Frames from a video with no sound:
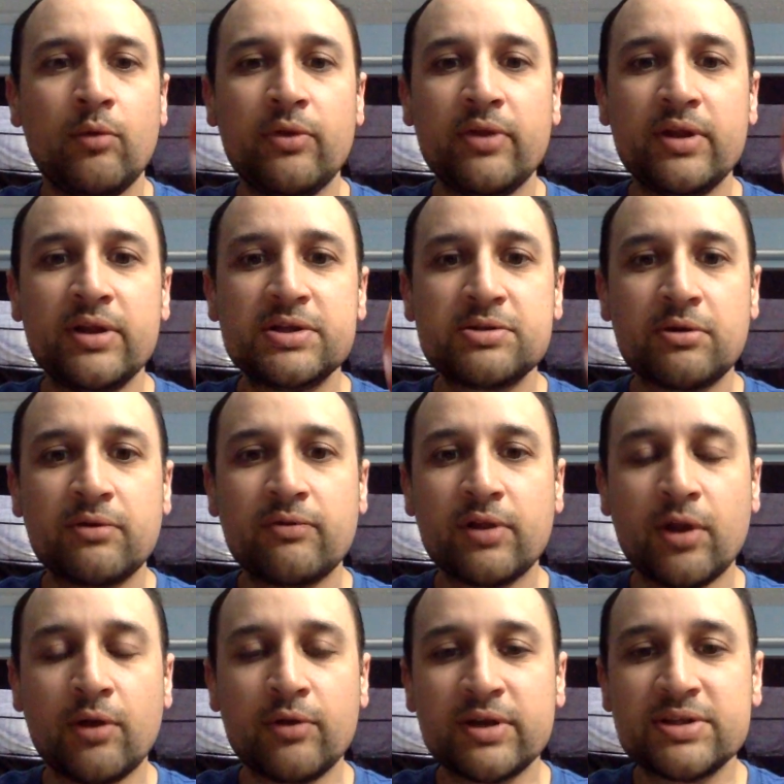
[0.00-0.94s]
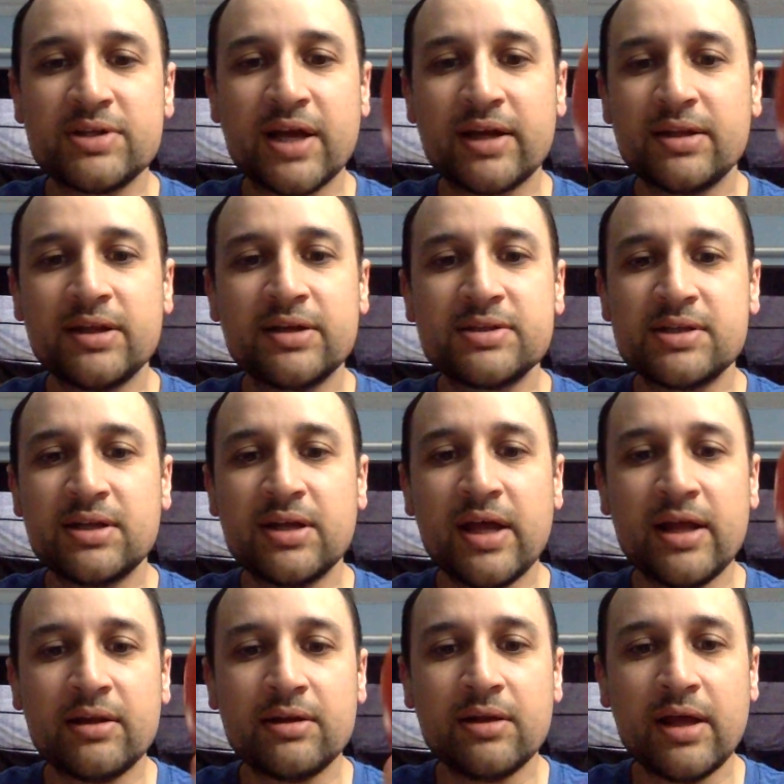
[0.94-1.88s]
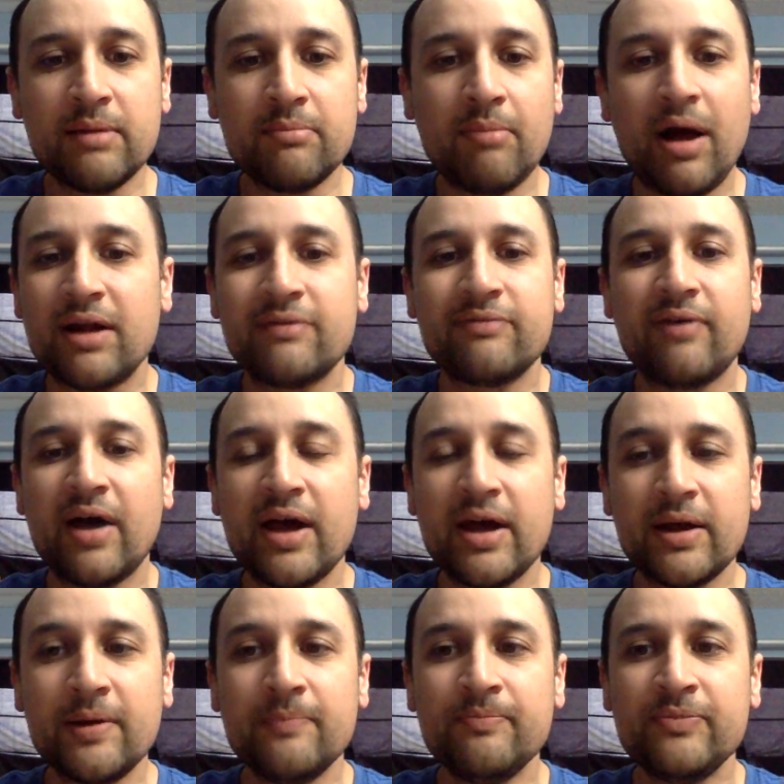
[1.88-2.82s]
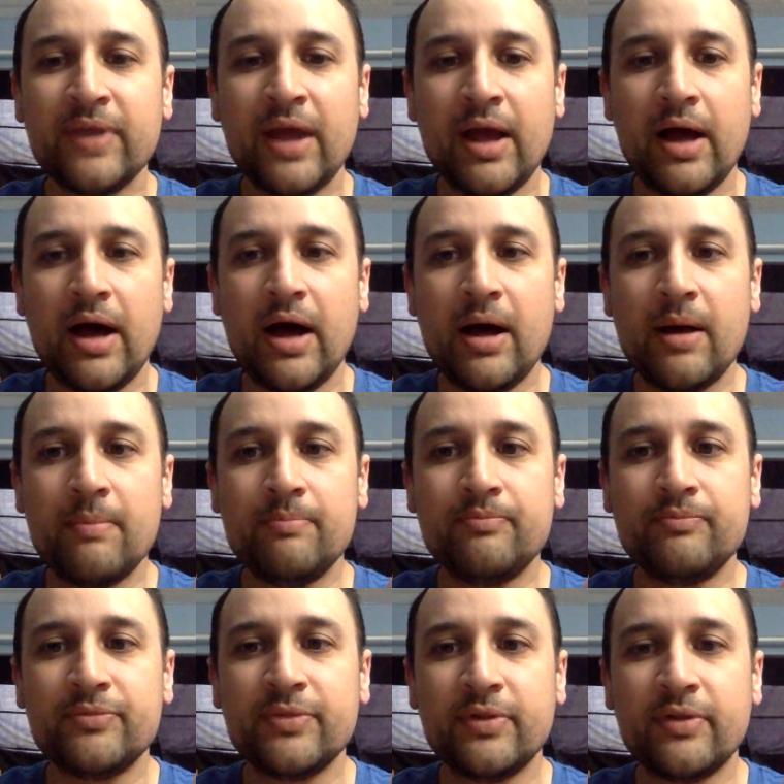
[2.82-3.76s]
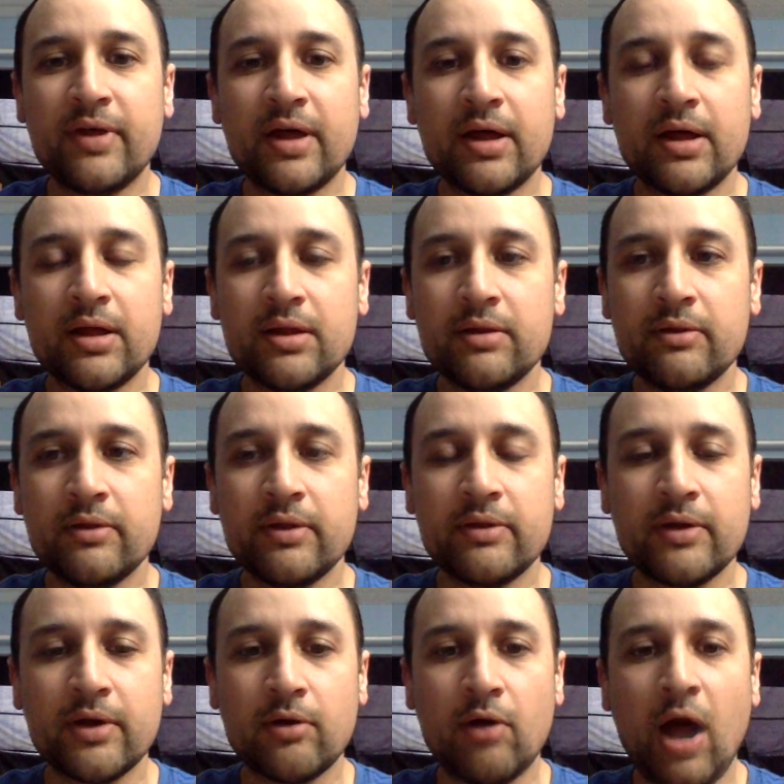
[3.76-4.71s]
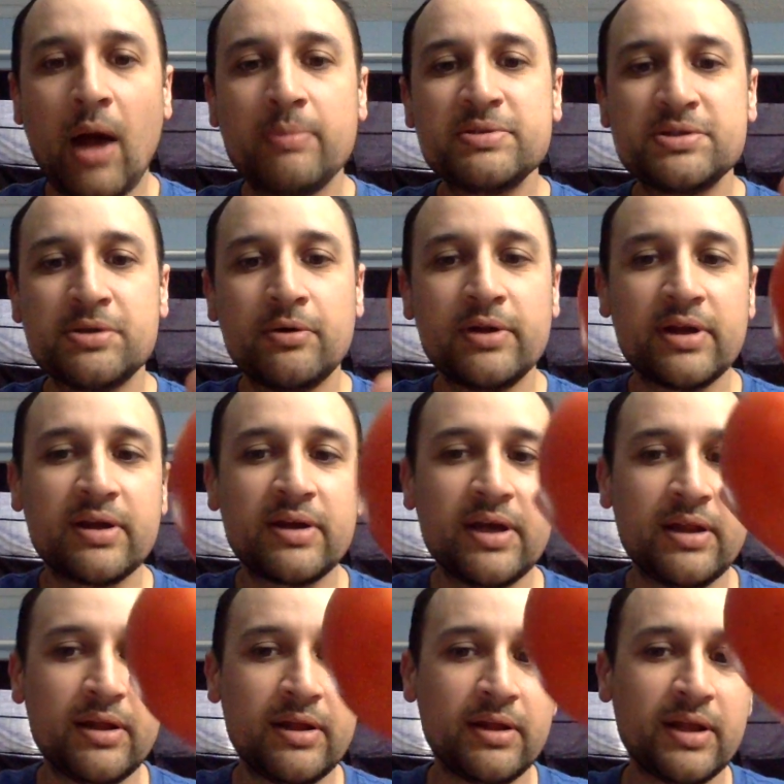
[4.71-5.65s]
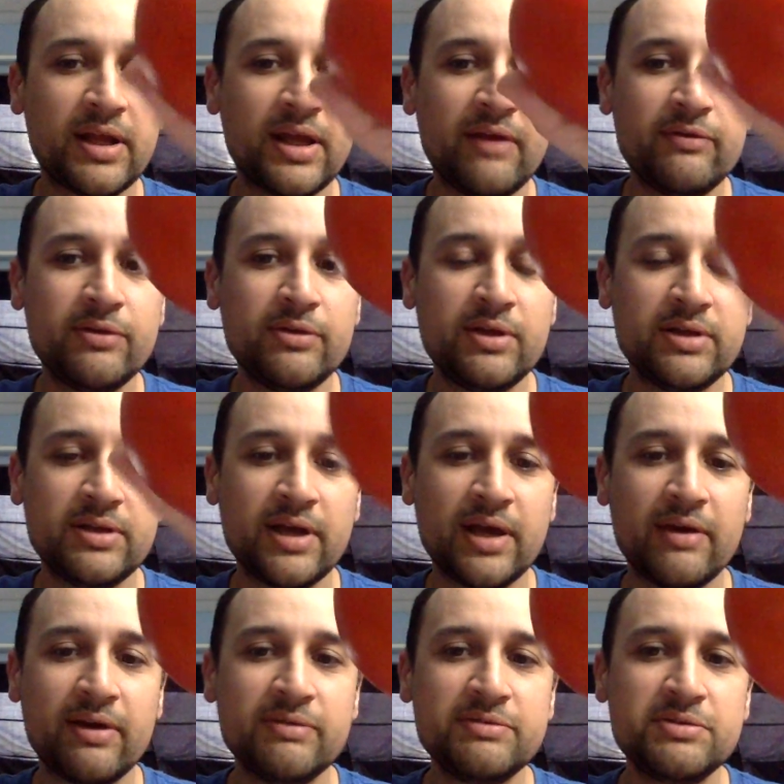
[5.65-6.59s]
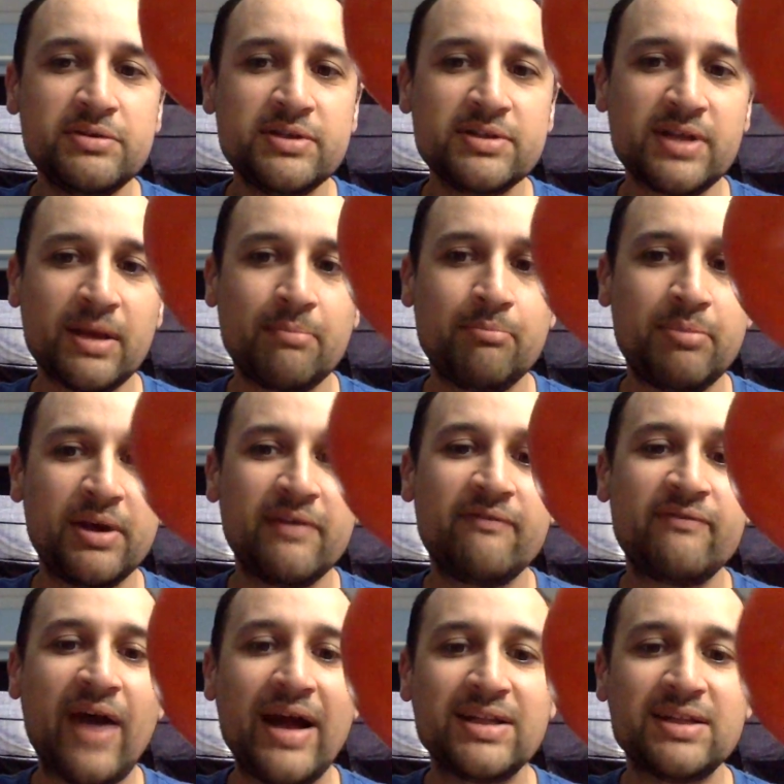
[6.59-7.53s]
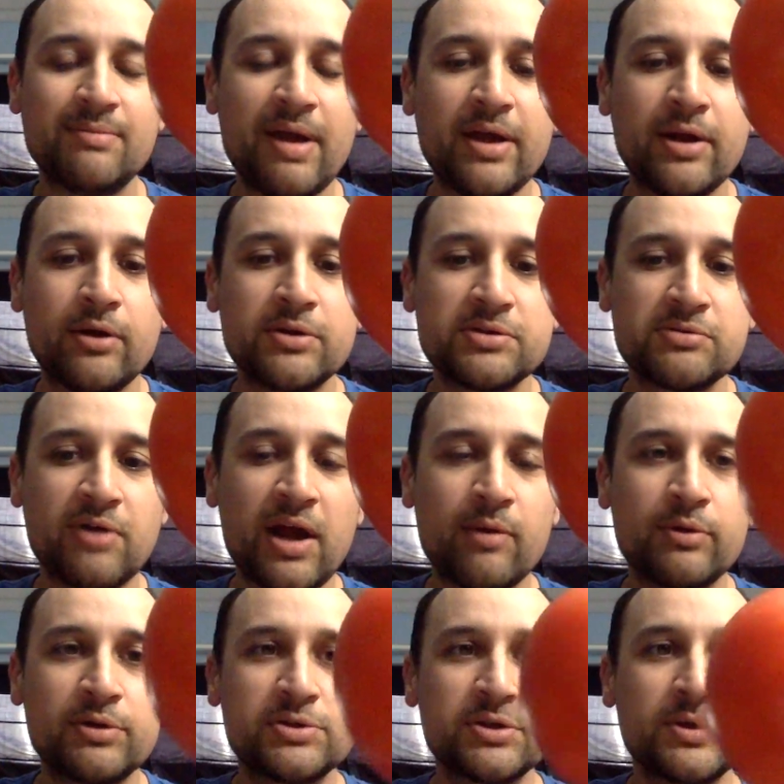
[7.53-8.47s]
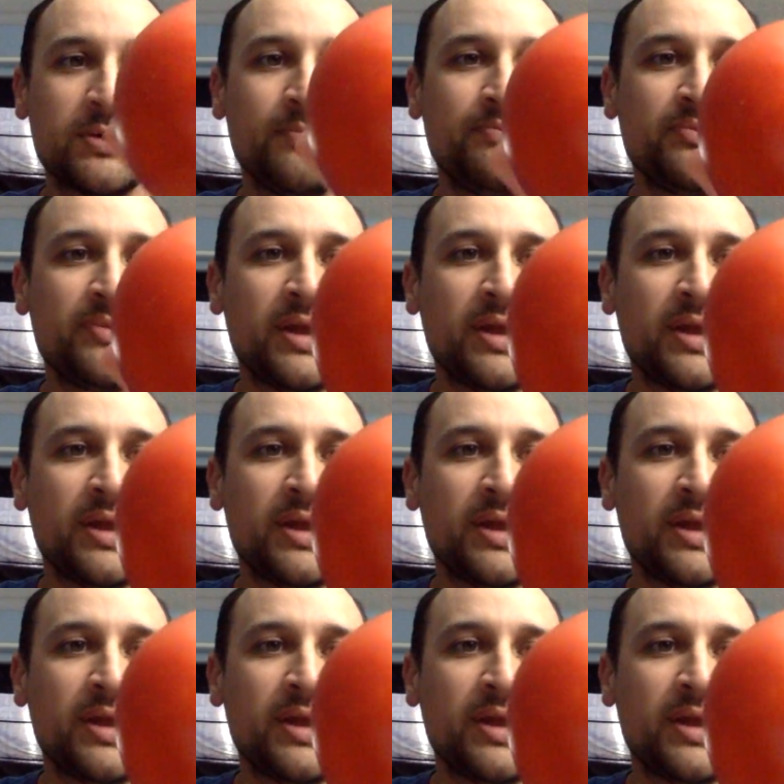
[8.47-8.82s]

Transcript: any sort of cloning techniques and modifying the crops. So it gives you these like big fat tomatoes, right, which are